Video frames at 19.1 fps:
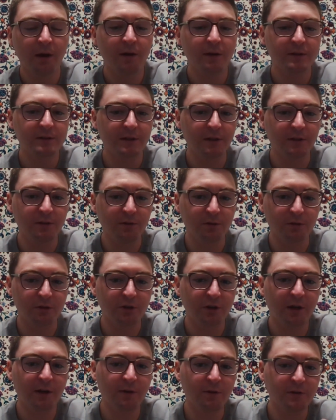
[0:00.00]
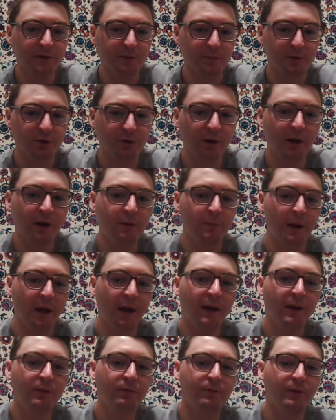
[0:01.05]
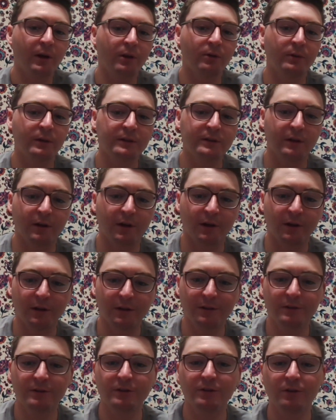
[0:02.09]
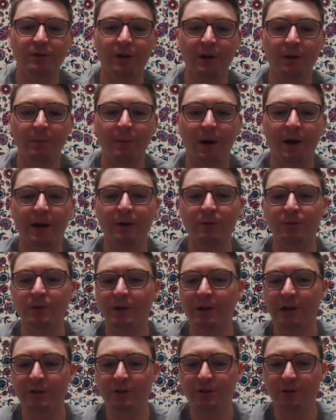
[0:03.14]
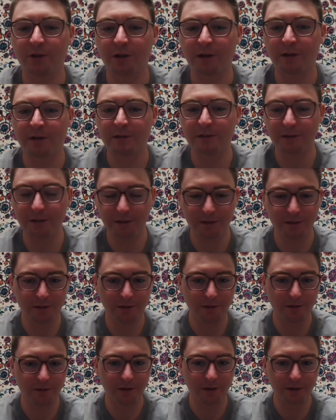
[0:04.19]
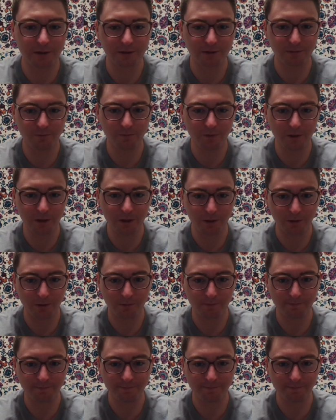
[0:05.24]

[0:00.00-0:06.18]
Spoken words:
Stay tuned to the channel, subscribe, and follow us on Instagram. I will catch you guys in the next video.